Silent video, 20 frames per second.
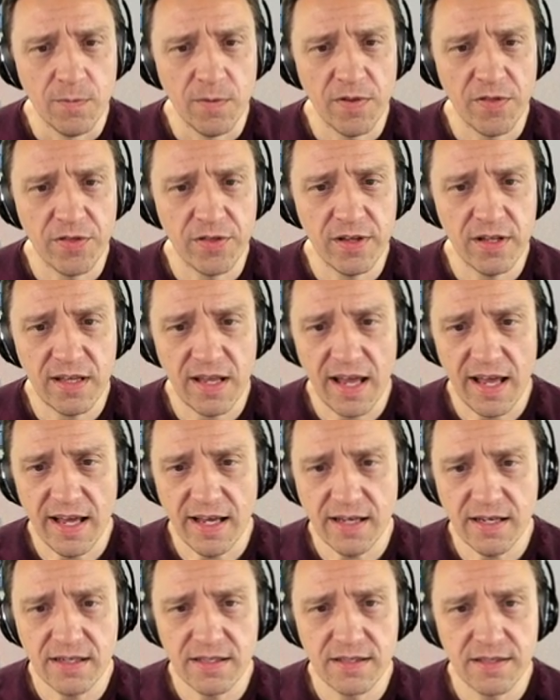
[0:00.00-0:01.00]
With the
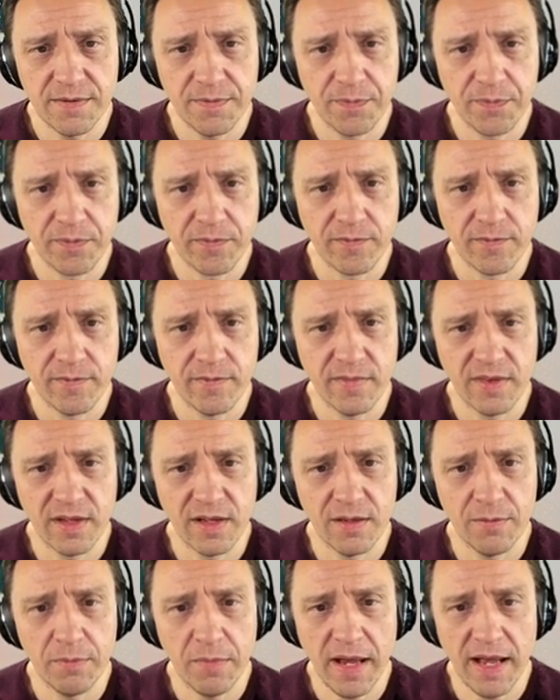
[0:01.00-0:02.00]
decks.
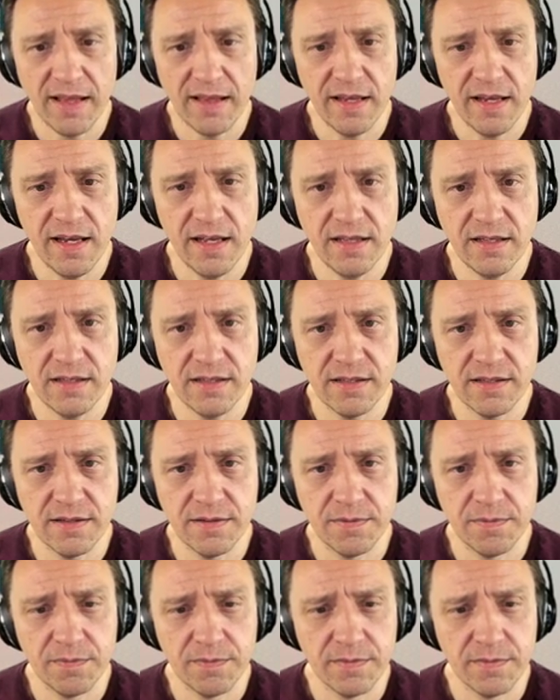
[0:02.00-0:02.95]
Bandits.